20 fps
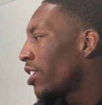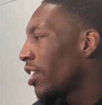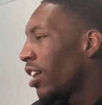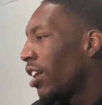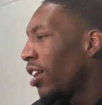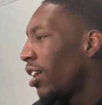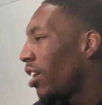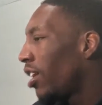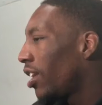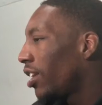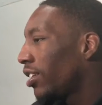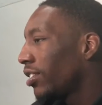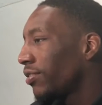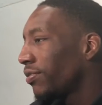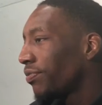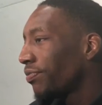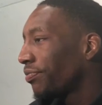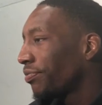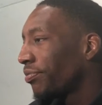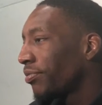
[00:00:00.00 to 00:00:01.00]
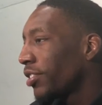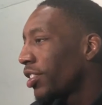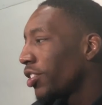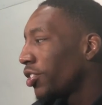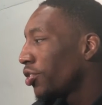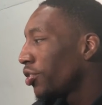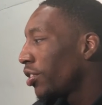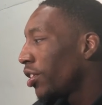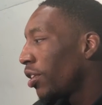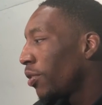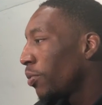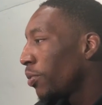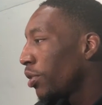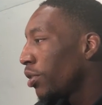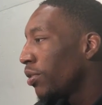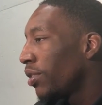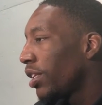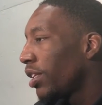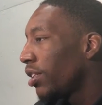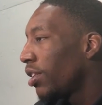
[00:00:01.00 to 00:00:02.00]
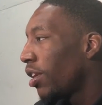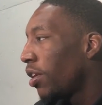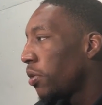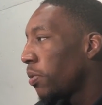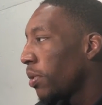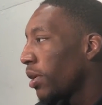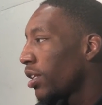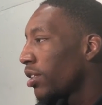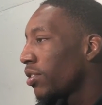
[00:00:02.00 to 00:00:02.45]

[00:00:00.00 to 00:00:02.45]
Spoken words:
Yeah, because, you know, when you lead the whole way,